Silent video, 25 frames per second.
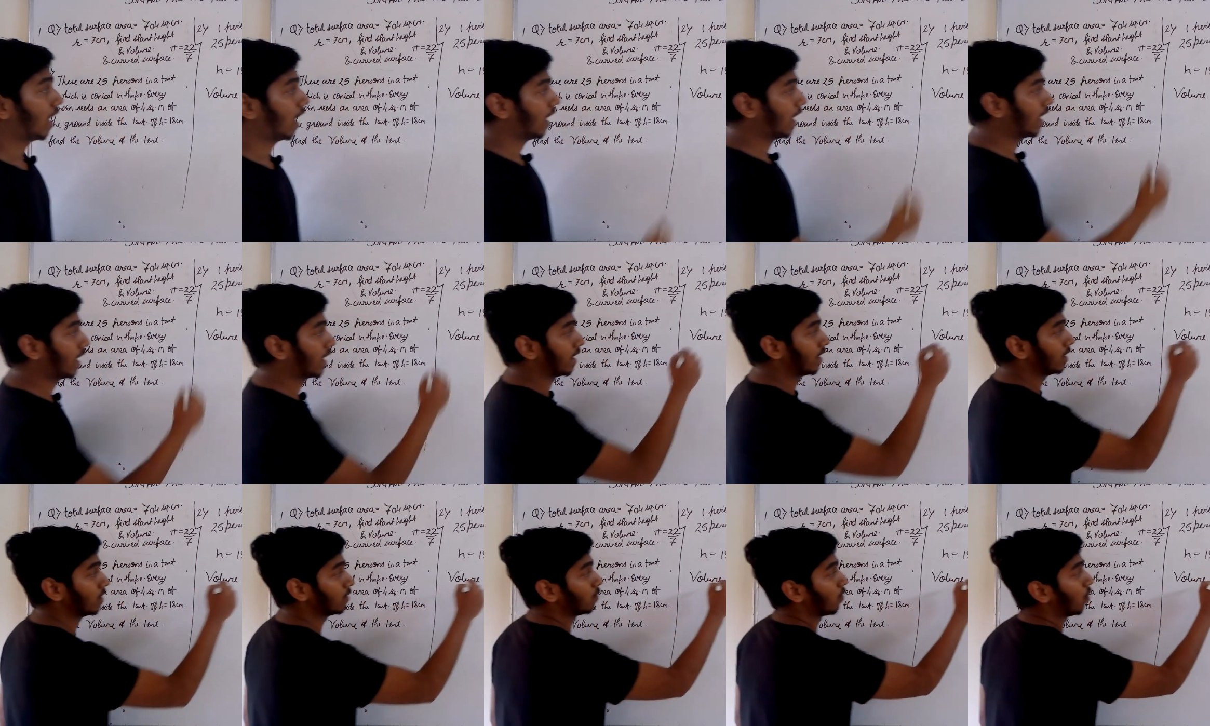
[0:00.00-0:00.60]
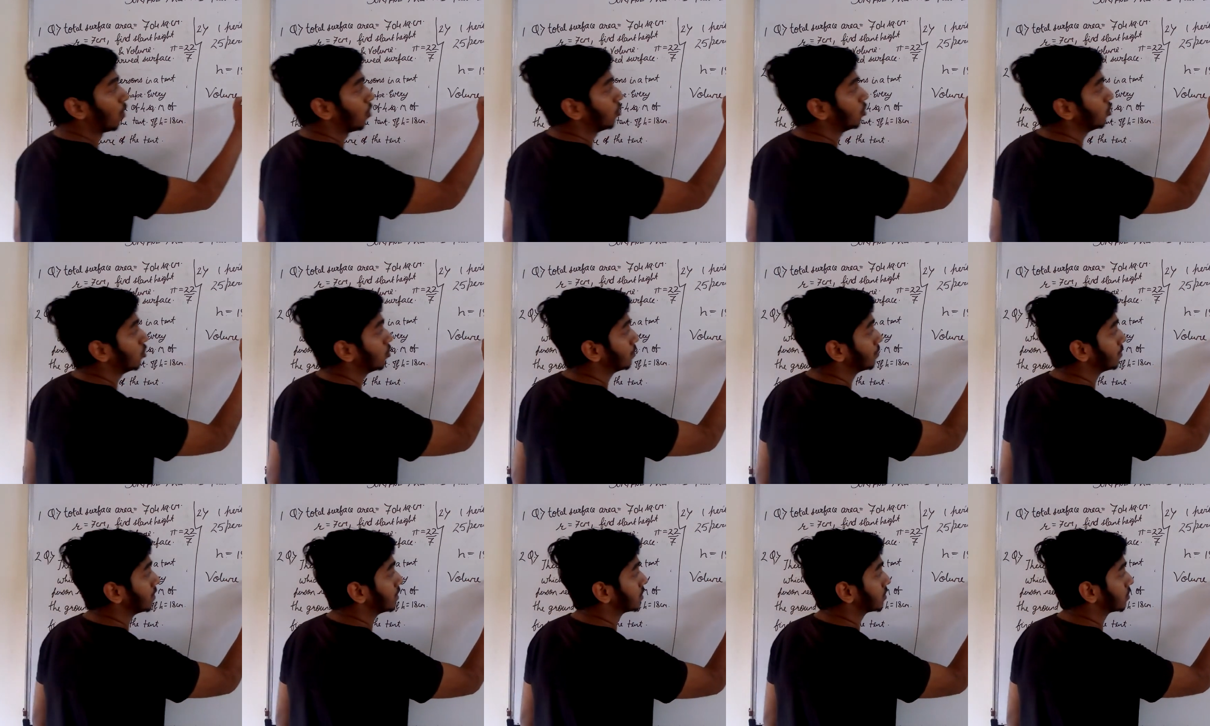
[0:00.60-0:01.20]
and
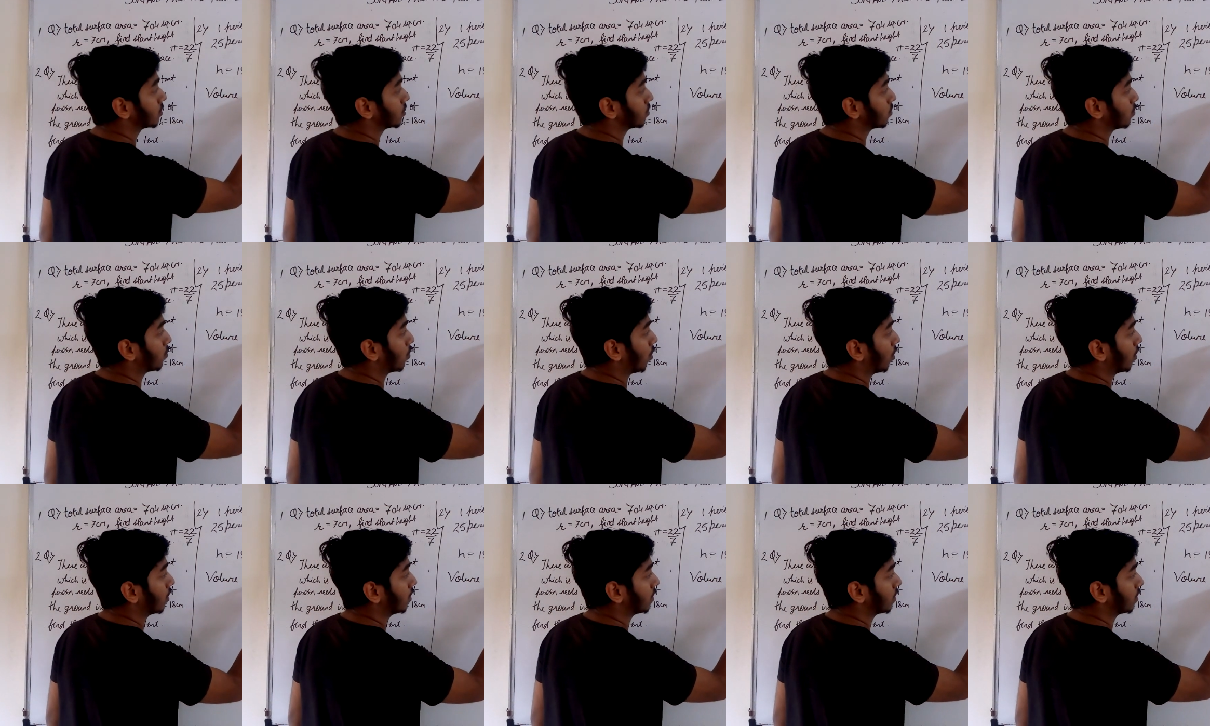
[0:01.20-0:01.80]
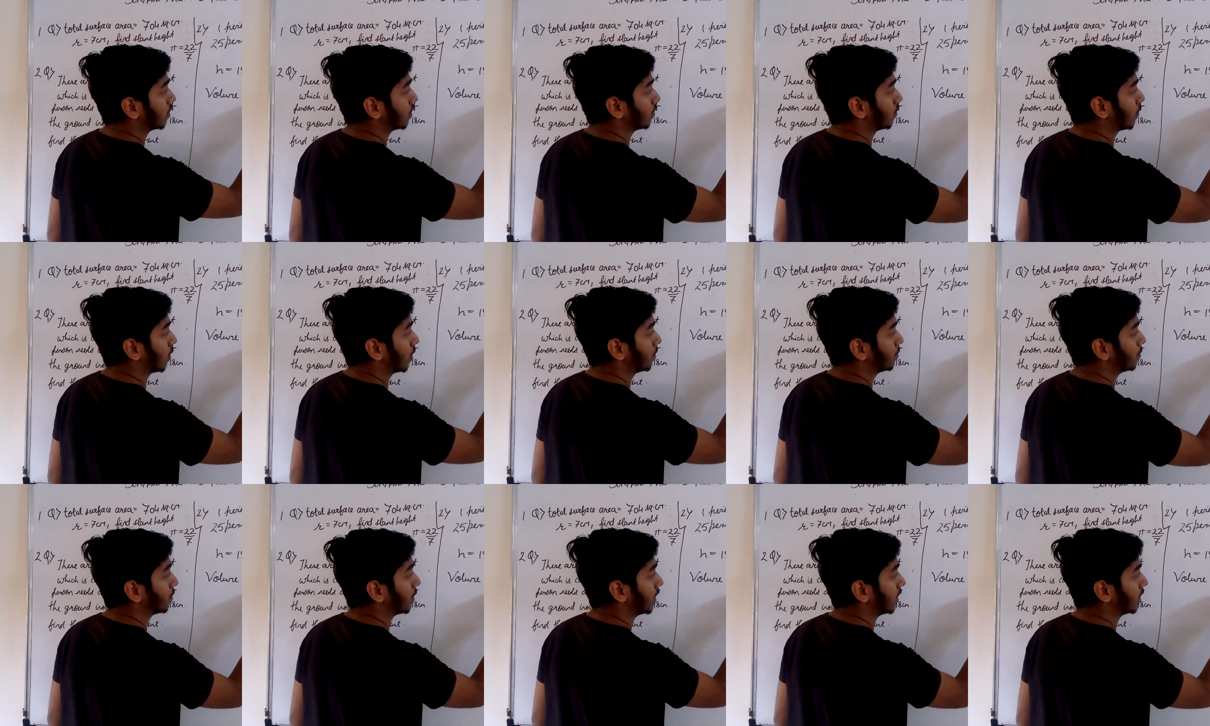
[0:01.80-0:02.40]
volume is what?
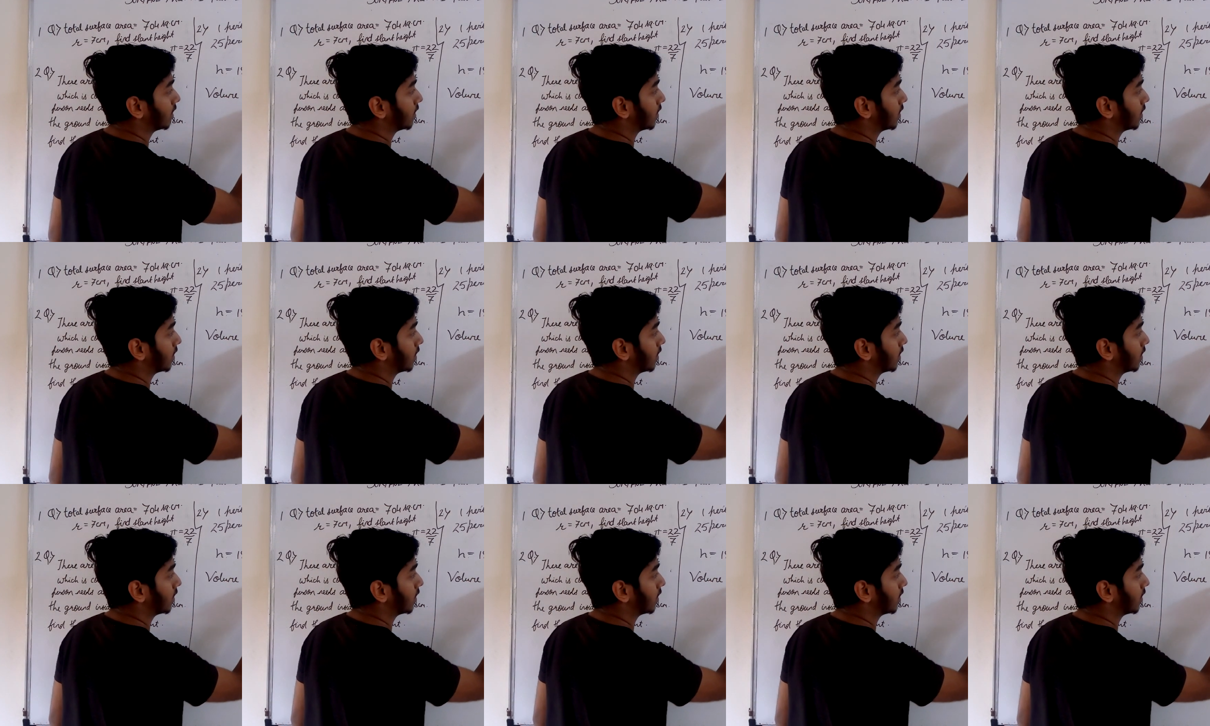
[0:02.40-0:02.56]
1 by